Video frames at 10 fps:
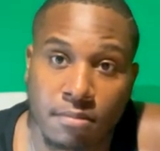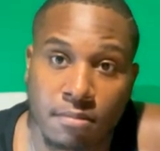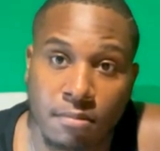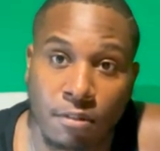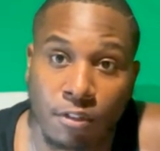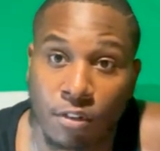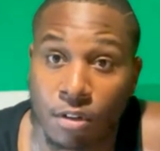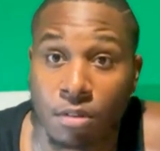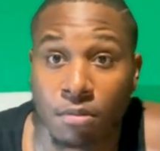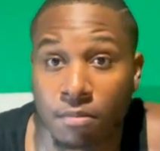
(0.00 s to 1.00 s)

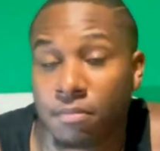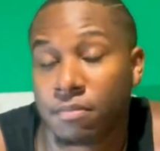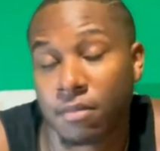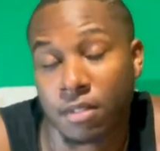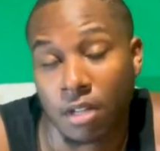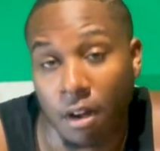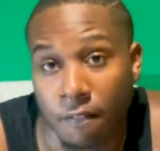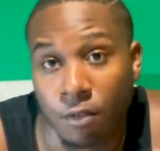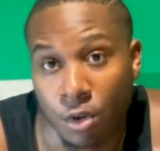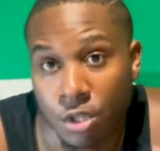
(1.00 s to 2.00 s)

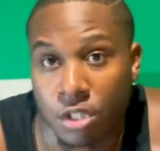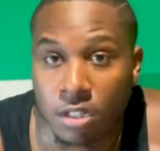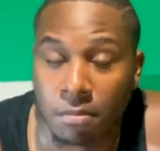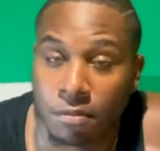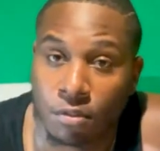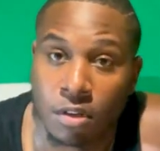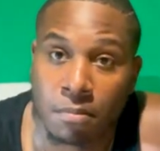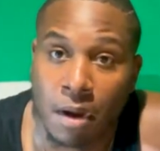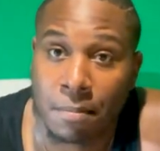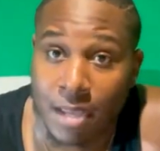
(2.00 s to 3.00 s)
Unfortunately, before you
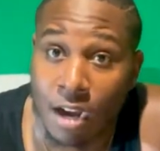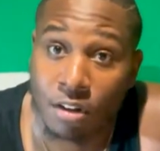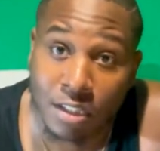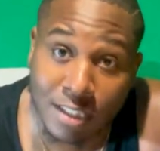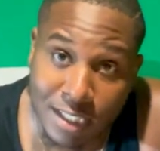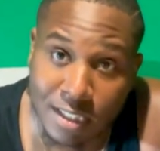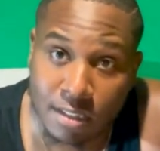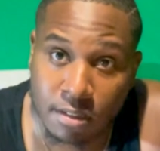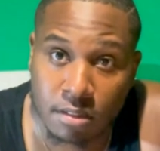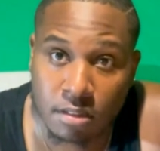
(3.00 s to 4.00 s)
might be out of the league.
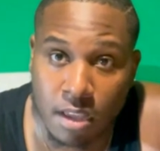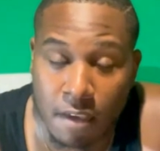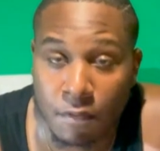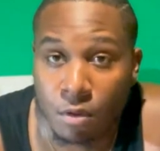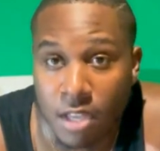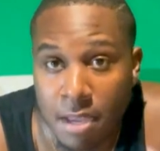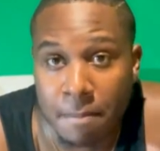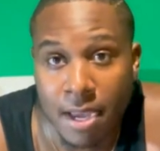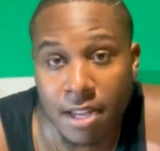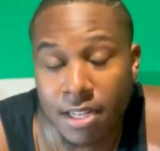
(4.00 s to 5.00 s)
If you keep
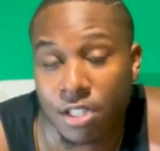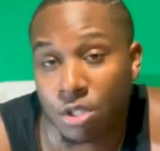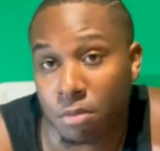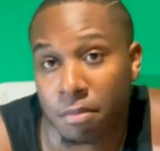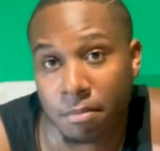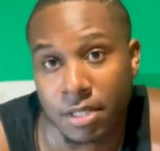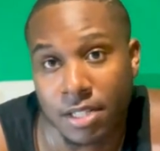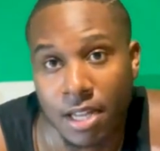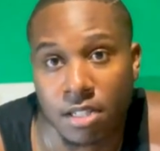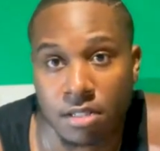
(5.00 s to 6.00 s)
making these stupid
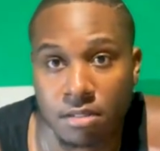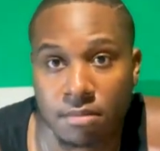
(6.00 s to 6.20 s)
mistakes.